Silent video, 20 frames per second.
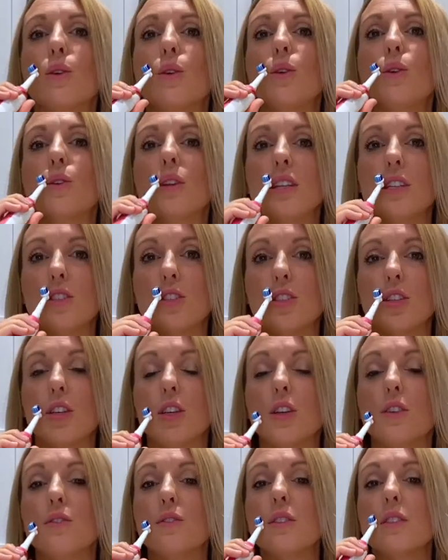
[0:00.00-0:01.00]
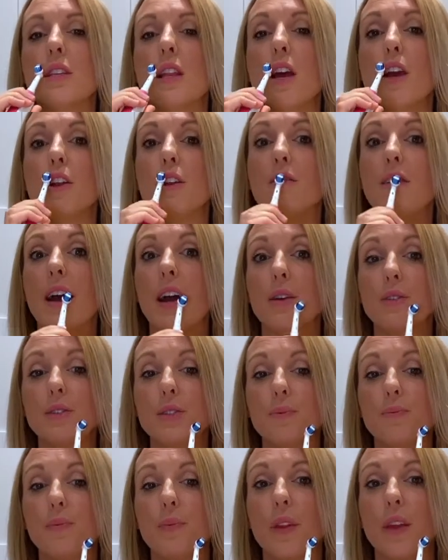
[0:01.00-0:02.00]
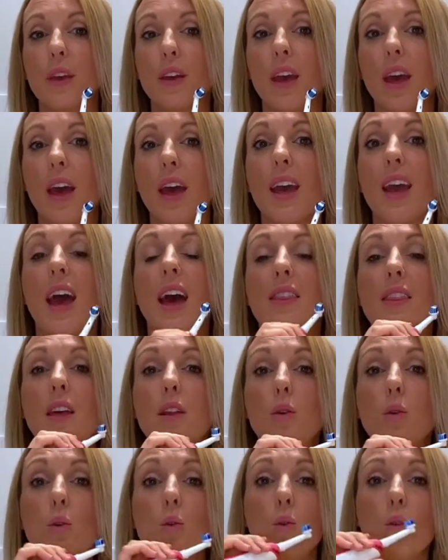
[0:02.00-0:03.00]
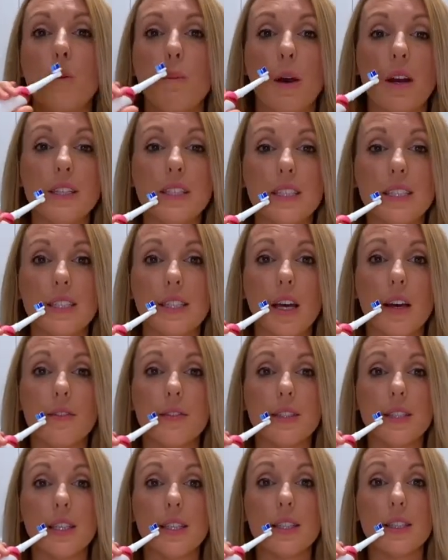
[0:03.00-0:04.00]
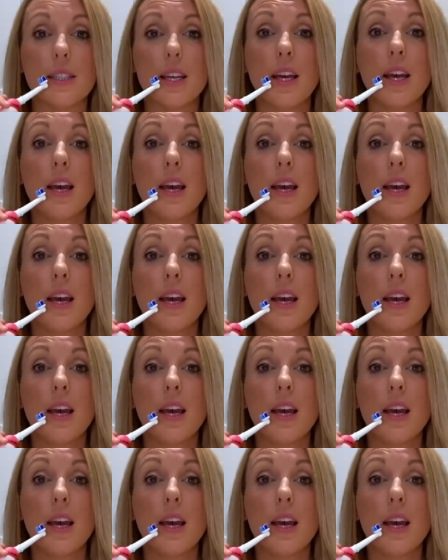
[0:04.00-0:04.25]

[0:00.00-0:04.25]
on each tooth, slowly round, okay? And then all the biting surfaces.